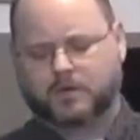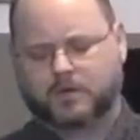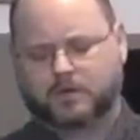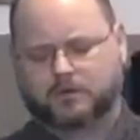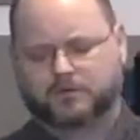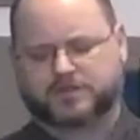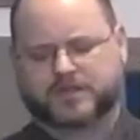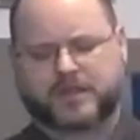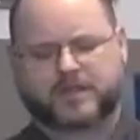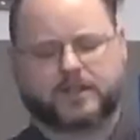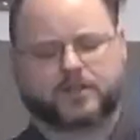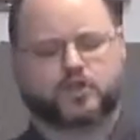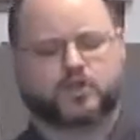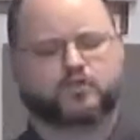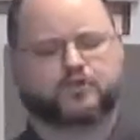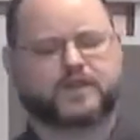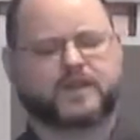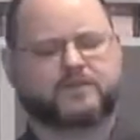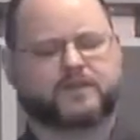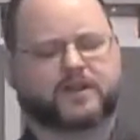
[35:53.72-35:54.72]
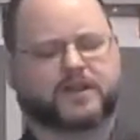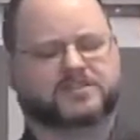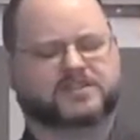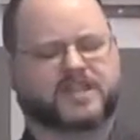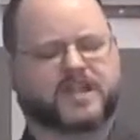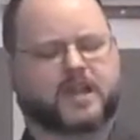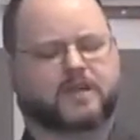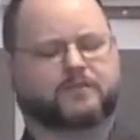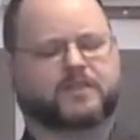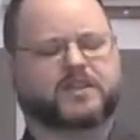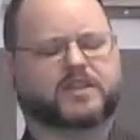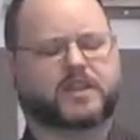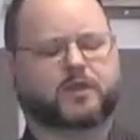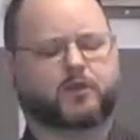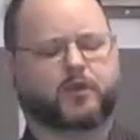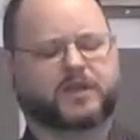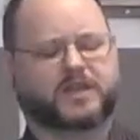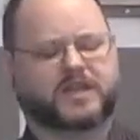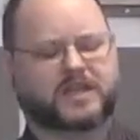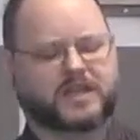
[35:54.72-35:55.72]
you say that you've given us everything
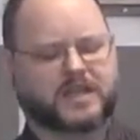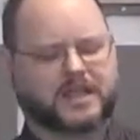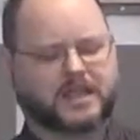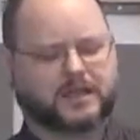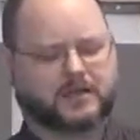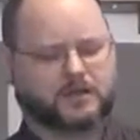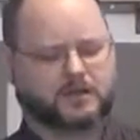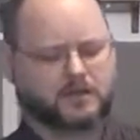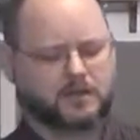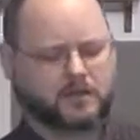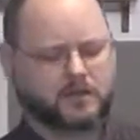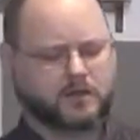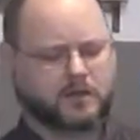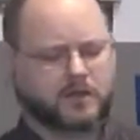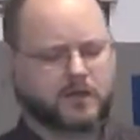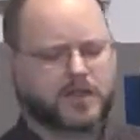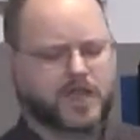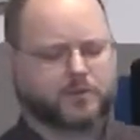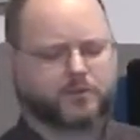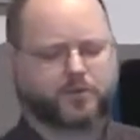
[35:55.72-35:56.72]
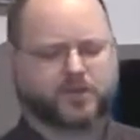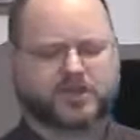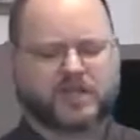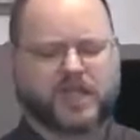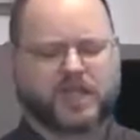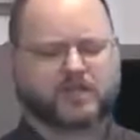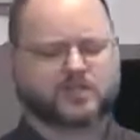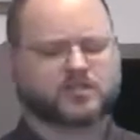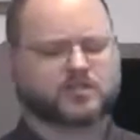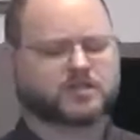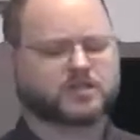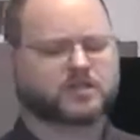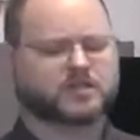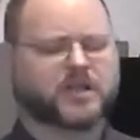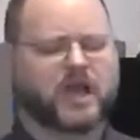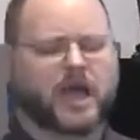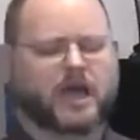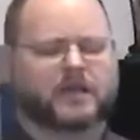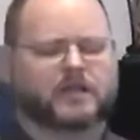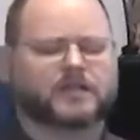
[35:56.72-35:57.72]
we need that pertains to
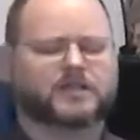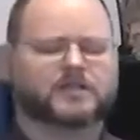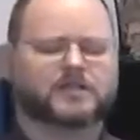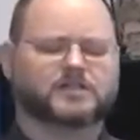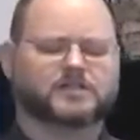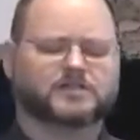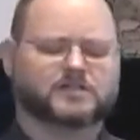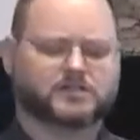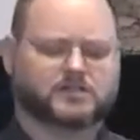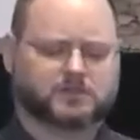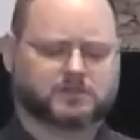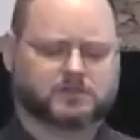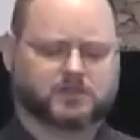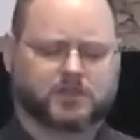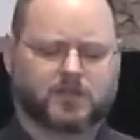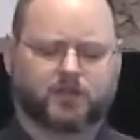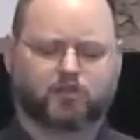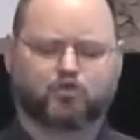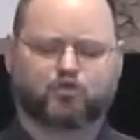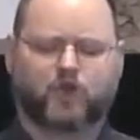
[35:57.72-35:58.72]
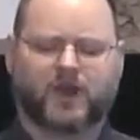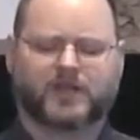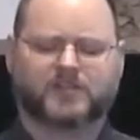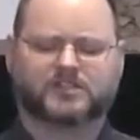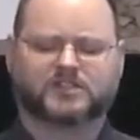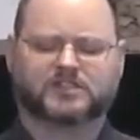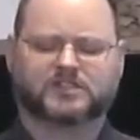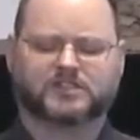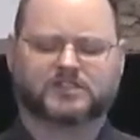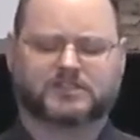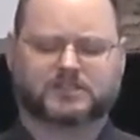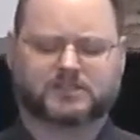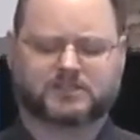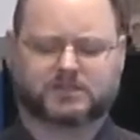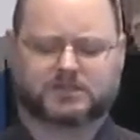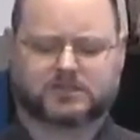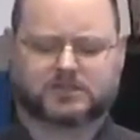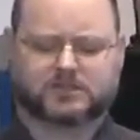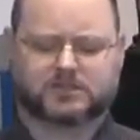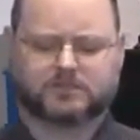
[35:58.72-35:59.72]
godliness righteousness.